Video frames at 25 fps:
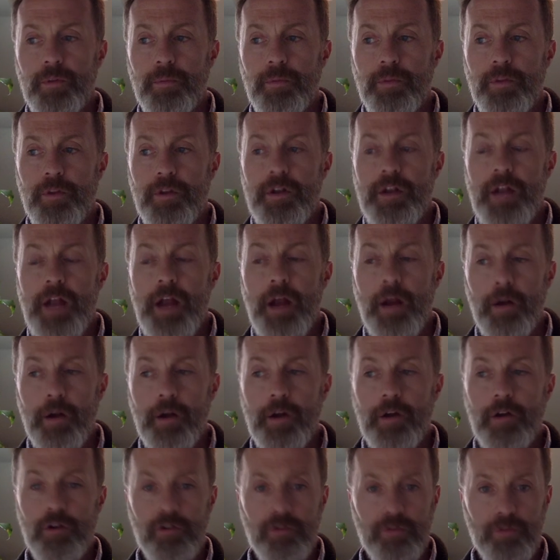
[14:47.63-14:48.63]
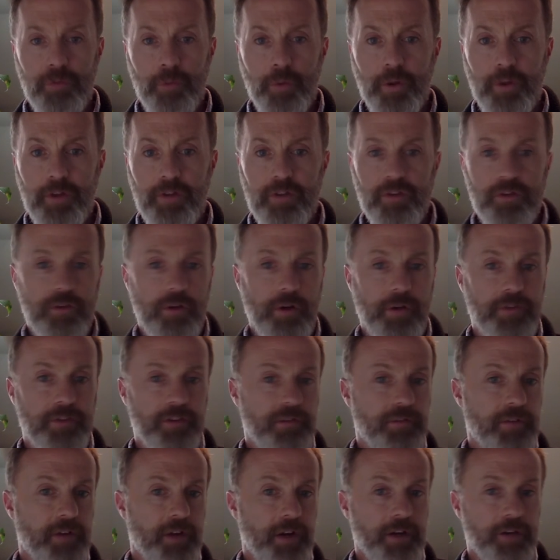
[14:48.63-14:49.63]
narrator's voice is often
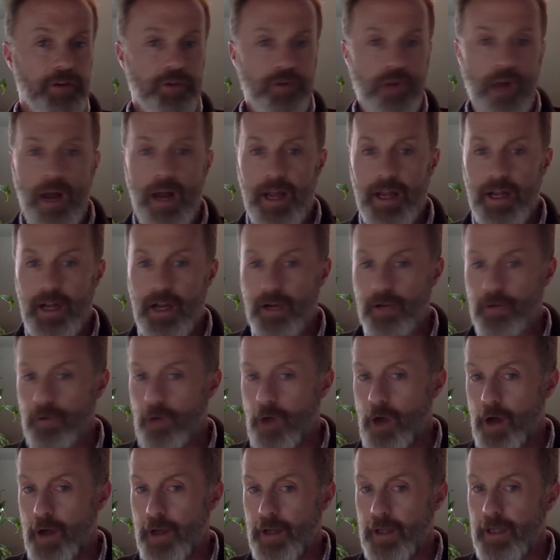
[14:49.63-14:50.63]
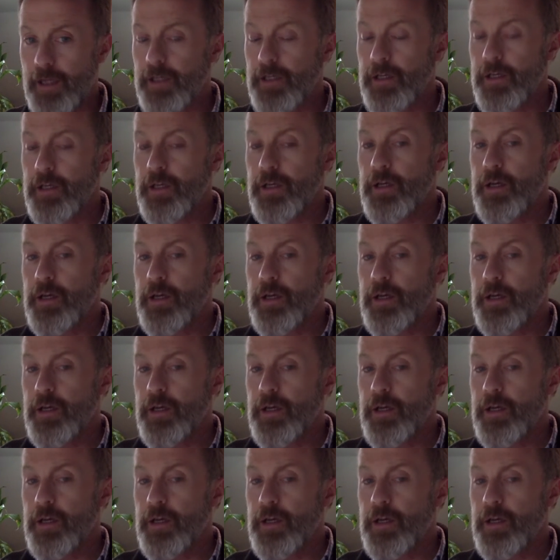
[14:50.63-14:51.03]
very dry and ironic.